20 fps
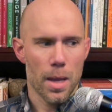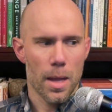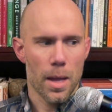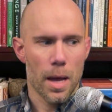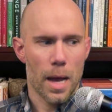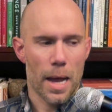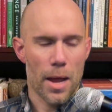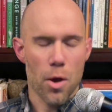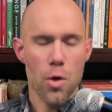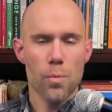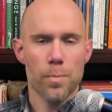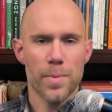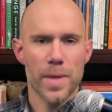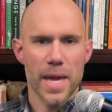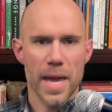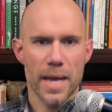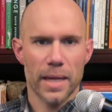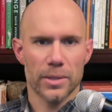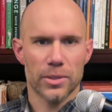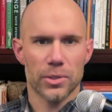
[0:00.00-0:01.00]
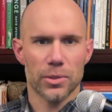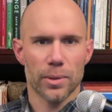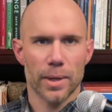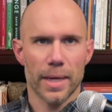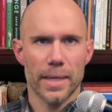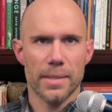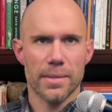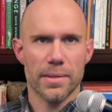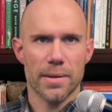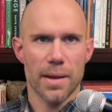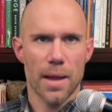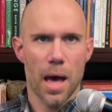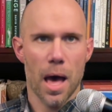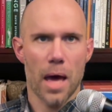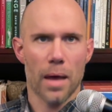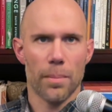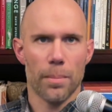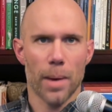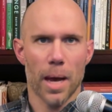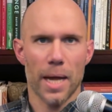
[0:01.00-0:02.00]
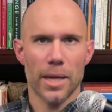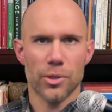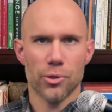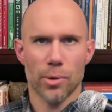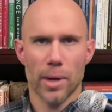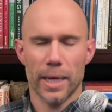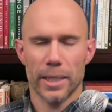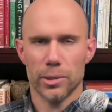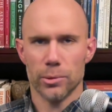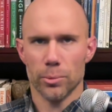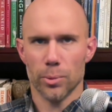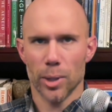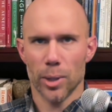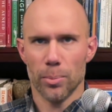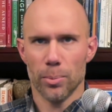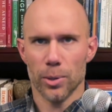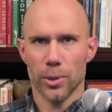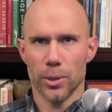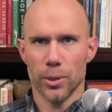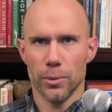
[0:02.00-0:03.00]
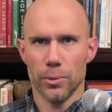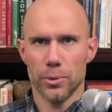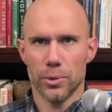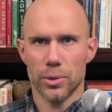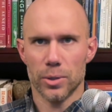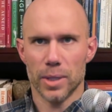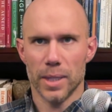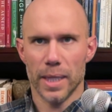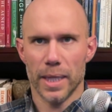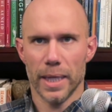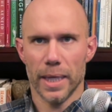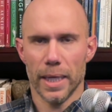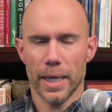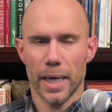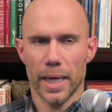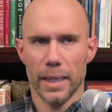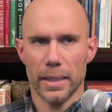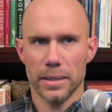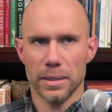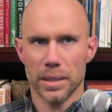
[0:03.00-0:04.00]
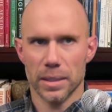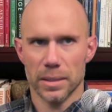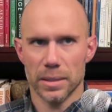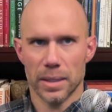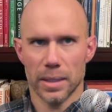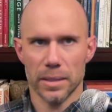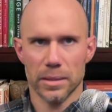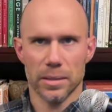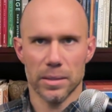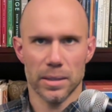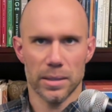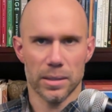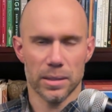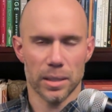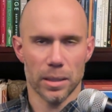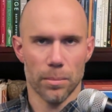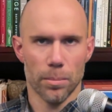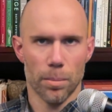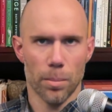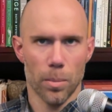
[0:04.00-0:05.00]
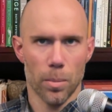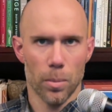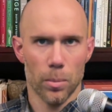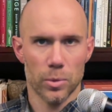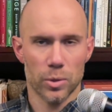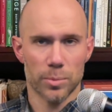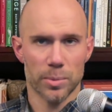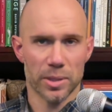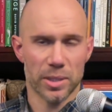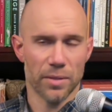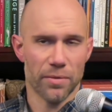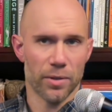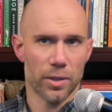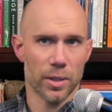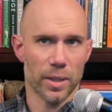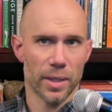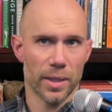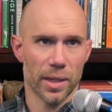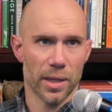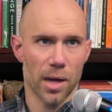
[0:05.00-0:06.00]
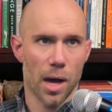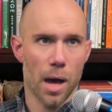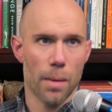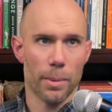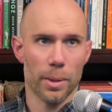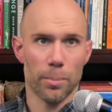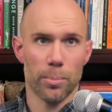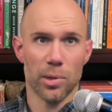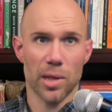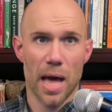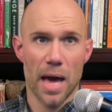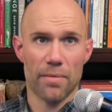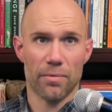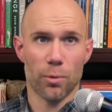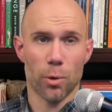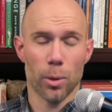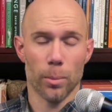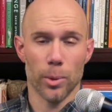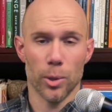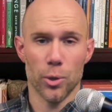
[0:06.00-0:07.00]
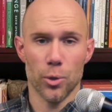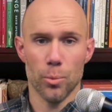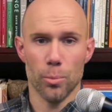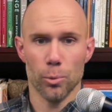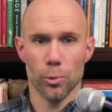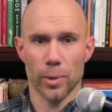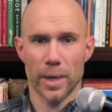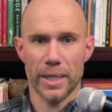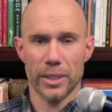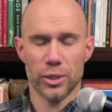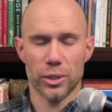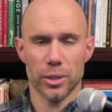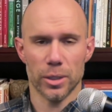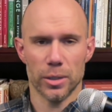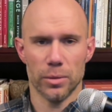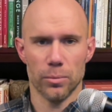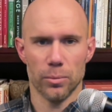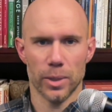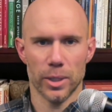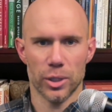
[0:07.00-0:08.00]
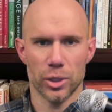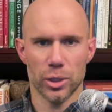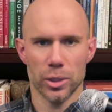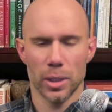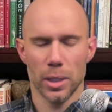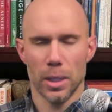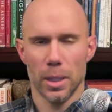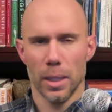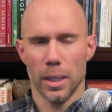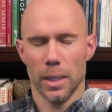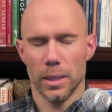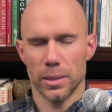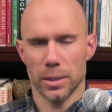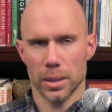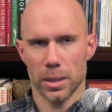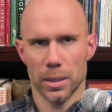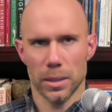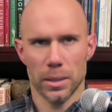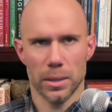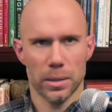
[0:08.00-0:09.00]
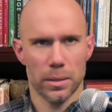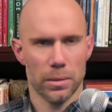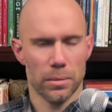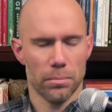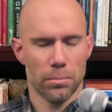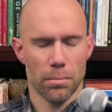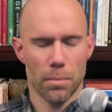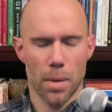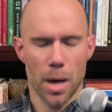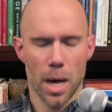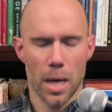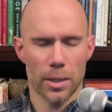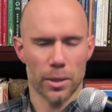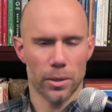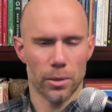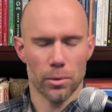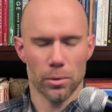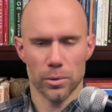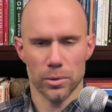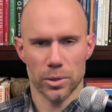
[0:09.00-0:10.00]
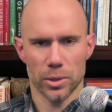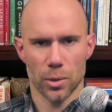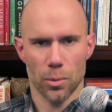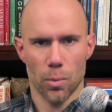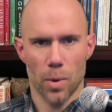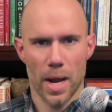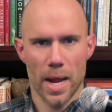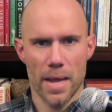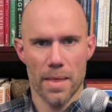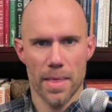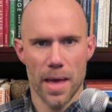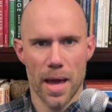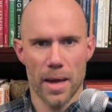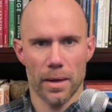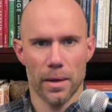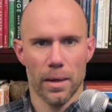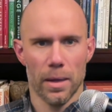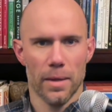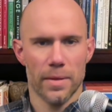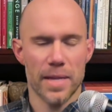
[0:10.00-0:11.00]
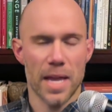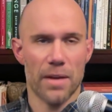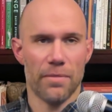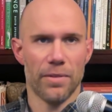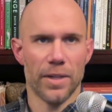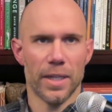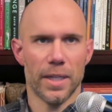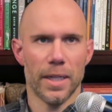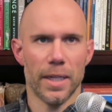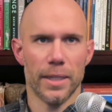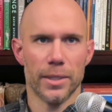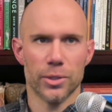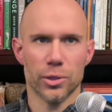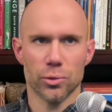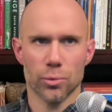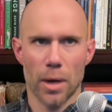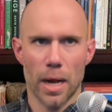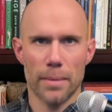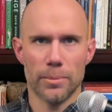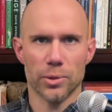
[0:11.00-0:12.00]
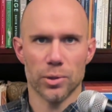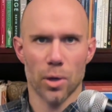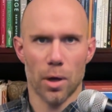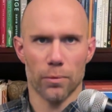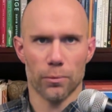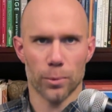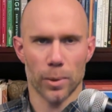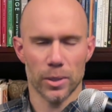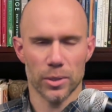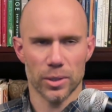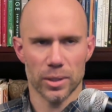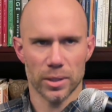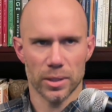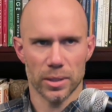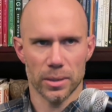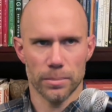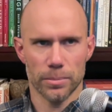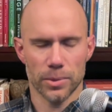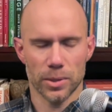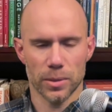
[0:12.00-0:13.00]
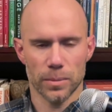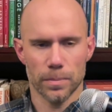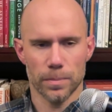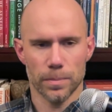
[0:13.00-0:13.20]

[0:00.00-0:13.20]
I hope the answer is not by trying to reproduce the existing system, specifically the common platform enumeration, which is is the way that the NVD describes software systems,